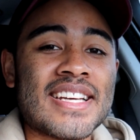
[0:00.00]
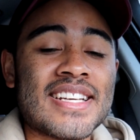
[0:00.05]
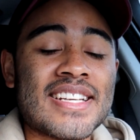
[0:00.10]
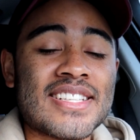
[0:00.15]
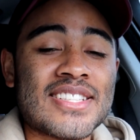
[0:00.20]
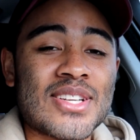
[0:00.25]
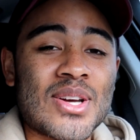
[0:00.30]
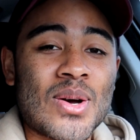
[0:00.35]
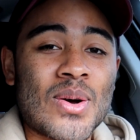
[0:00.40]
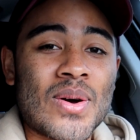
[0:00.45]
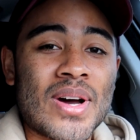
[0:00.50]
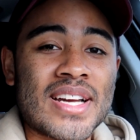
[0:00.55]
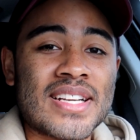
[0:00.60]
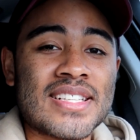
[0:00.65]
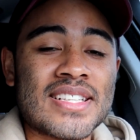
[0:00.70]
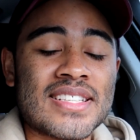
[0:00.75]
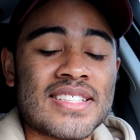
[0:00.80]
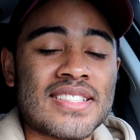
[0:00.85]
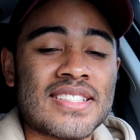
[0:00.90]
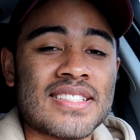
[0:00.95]
So I
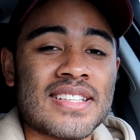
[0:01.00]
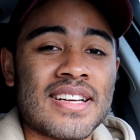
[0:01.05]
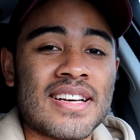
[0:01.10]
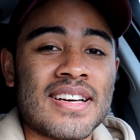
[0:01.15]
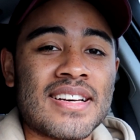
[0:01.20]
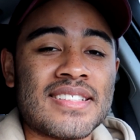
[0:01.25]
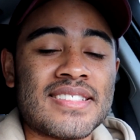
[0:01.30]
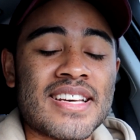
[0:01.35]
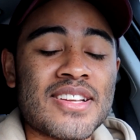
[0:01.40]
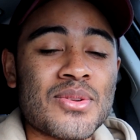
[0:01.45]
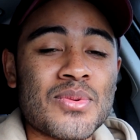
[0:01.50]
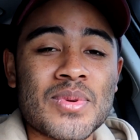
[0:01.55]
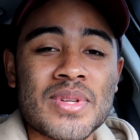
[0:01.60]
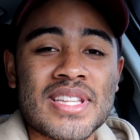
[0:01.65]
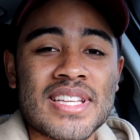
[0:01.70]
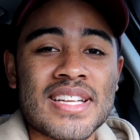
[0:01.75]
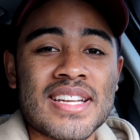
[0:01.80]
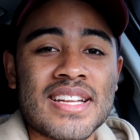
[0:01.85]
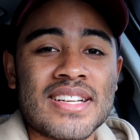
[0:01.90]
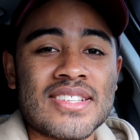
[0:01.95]
just settled
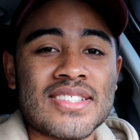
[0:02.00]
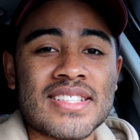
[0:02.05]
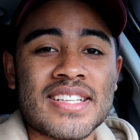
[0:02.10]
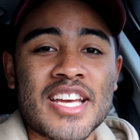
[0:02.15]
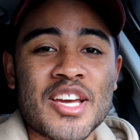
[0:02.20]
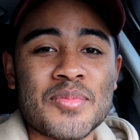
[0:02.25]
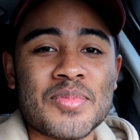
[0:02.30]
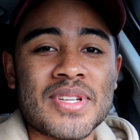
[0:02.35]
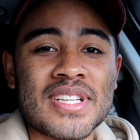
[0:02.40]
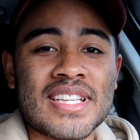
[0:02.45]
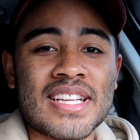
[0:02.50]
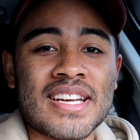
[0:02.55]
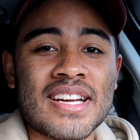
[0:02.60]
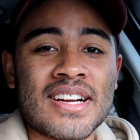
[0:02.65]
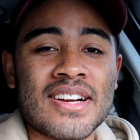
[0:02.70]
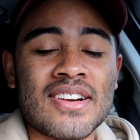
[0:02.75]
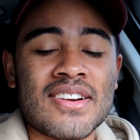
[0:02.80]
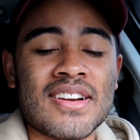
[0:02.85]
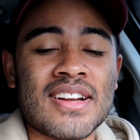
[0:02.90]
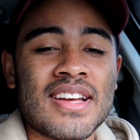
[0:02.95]
with it and just kept it
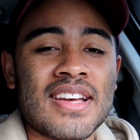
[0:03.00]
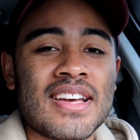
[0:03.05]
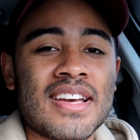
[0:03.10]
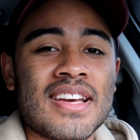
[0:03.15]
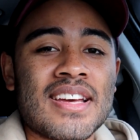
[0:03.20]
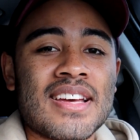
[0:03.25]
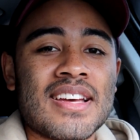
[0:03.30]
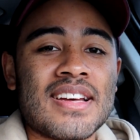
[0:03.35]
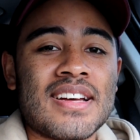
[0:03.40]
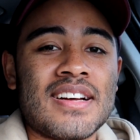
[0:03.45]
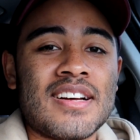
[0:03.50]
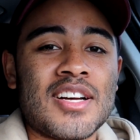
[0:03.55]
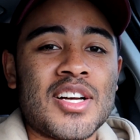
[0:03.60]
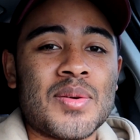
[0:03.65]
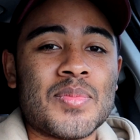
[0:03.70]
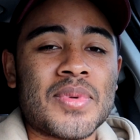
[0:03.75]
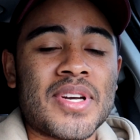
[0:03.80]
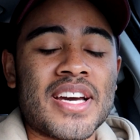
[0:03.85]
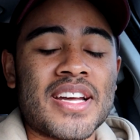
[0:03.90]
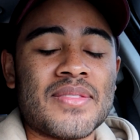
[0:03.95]
there.
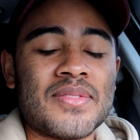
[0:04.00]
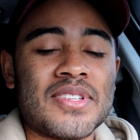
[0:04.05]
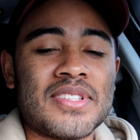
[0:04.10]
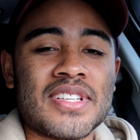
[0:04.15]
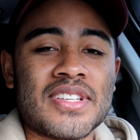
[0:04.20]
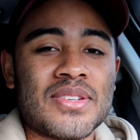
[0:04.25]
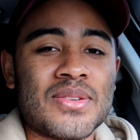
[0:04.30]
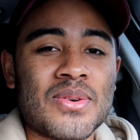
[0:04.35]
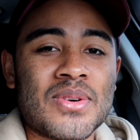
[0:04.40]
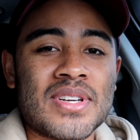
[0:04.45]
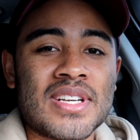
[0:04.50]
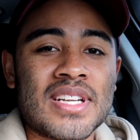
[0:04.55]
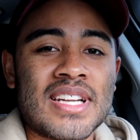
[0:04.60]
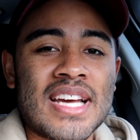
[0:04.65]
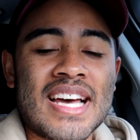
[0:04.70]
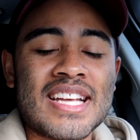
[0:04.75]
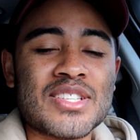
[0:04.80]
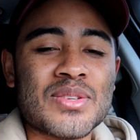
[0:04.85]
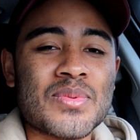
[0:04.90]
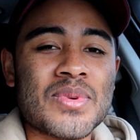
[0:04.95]
Kind of just ignored it. It
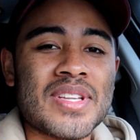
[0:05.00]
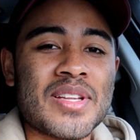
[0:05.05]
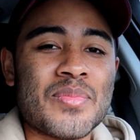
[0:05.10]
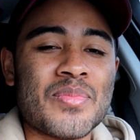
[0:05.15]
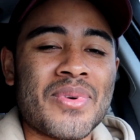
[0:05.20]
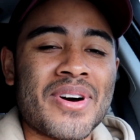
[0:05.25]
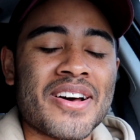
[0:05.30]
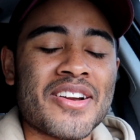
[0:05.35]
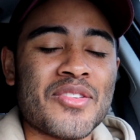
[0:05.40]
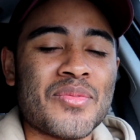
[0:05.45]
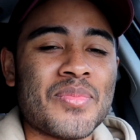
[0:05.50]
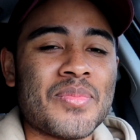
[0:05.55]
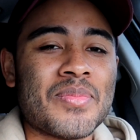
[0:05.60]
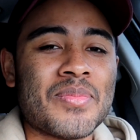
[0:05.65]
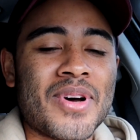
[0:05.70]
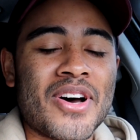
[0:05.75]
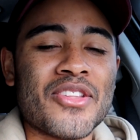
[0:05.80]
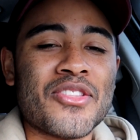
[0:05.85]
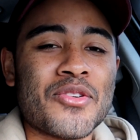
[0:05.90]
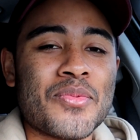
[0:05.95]
hasn't really
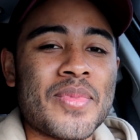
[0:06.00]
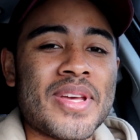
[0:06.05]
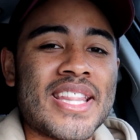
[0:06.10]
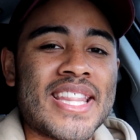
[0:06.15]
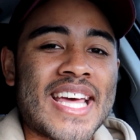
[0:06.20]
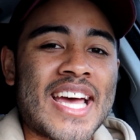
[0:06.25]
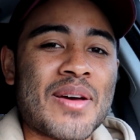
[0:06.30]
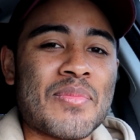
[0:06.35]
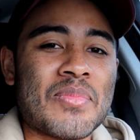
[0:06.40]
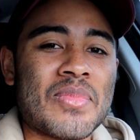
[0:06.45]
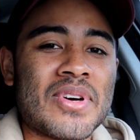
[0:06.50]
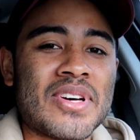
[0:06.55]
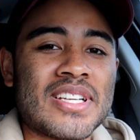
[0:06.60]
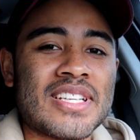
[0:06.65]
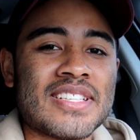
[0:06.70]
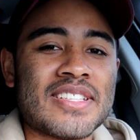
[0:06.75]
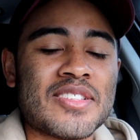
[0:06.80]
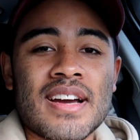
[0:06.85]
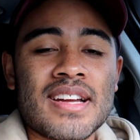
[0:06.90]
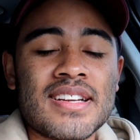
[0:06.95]
bothered me that
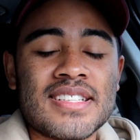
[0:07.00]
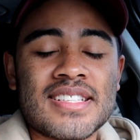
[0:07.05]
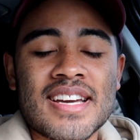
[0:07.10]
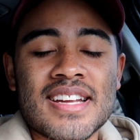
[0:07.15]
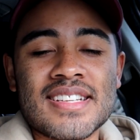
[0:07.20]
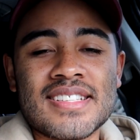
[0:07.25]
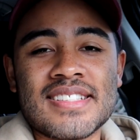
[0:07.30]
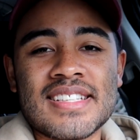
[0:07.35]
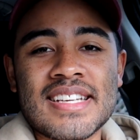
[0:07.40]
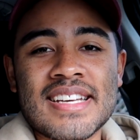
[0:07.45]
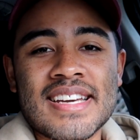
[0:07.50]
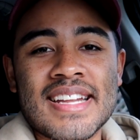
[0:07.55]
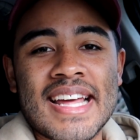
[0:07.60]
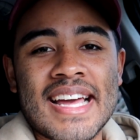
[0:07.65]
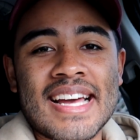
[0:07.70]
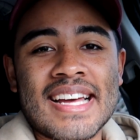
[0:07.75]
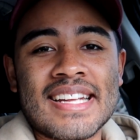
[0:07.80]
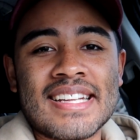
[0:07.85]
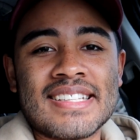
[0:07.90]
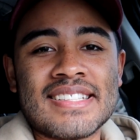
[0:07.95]
much. I just kind of see it
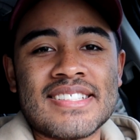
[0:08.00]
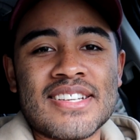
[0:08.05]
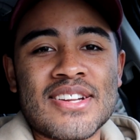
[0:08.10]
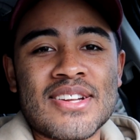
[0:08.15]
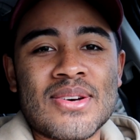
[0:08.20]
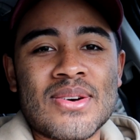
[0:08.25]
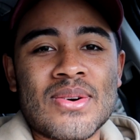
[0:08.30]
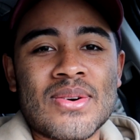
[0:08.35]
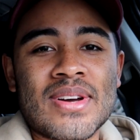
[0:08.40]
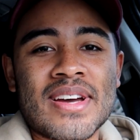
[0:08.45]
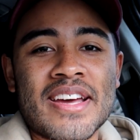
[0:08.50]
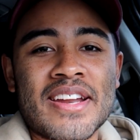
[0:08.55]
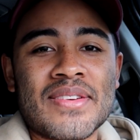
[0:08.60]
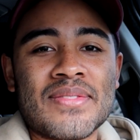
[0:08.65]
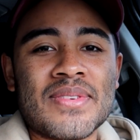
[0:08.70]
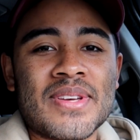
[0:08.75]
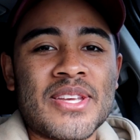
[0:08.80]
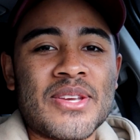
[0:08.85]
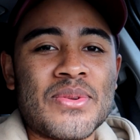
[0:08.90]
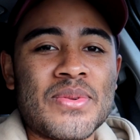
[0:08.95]
as, kind
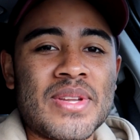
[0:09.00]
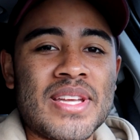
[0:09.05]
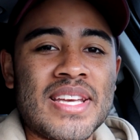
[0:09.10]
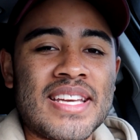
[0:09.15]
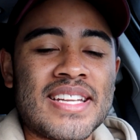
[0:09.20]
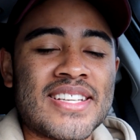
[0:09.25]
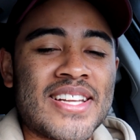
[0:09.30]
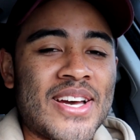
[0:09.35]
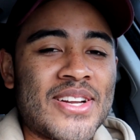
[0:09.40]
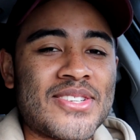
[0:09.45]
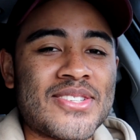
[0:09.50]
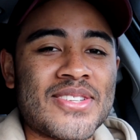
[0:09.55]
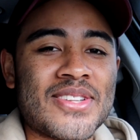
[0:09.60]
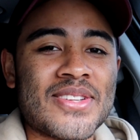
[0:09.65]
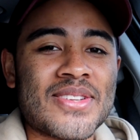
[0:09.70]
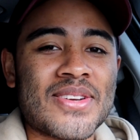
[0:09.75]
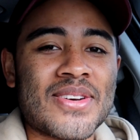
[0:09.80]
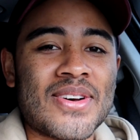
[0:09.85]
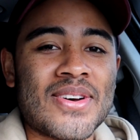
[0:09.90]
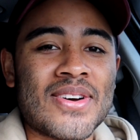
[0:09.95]
of a unique touch to
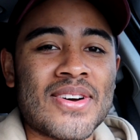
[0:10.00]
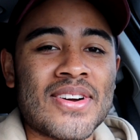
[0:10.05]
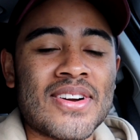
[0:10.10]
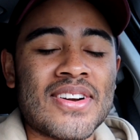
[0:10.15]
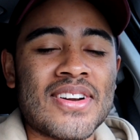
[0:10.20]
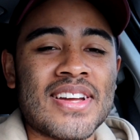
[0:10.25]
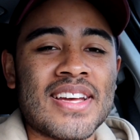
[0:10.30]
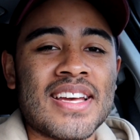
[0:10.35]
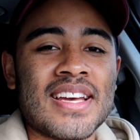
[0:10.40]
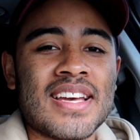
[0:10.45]
the car,